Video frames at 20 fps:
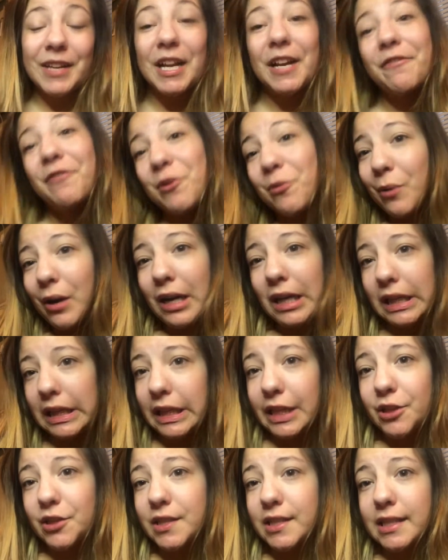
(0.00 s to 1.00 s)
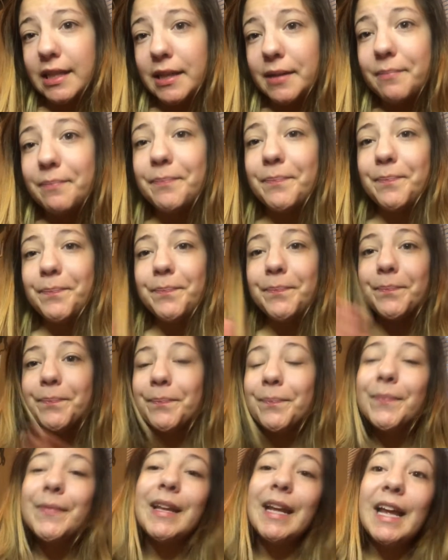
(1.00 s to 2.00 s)
if you want clear skin,
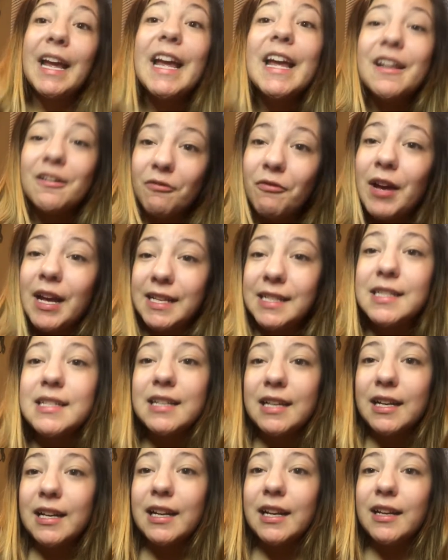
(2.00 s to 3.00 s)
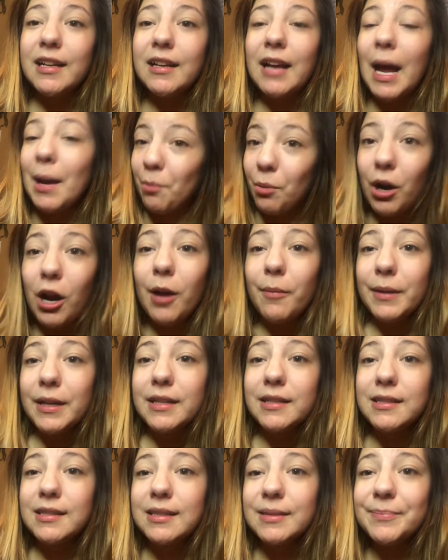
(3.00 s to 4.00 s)
invest in it, I
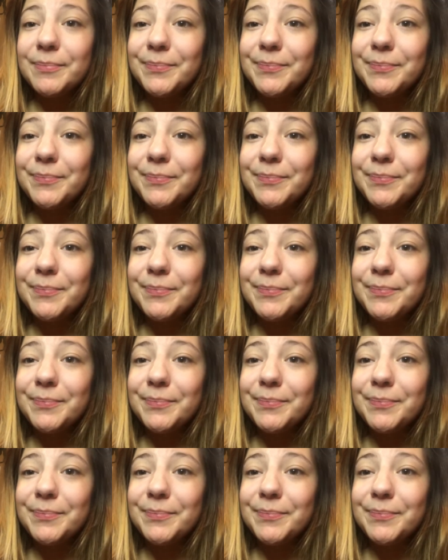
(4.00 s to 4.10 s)
promise.